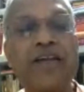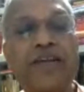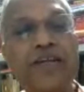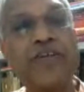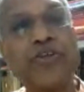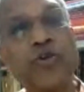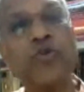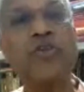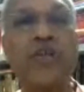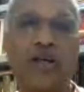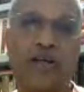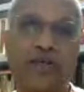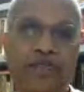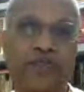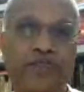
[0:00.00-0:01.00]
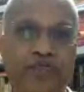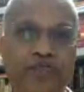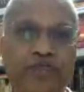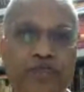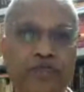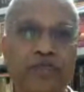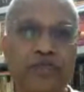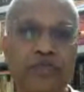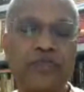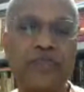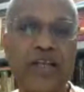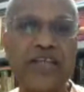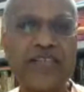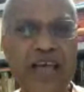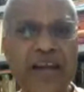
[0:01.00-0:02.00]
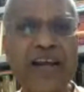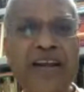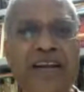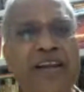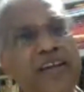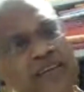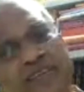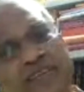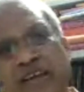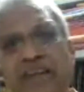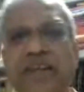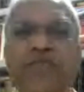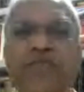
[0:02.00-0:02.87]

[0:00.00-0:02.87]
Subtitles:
Shudra. Second, it is anti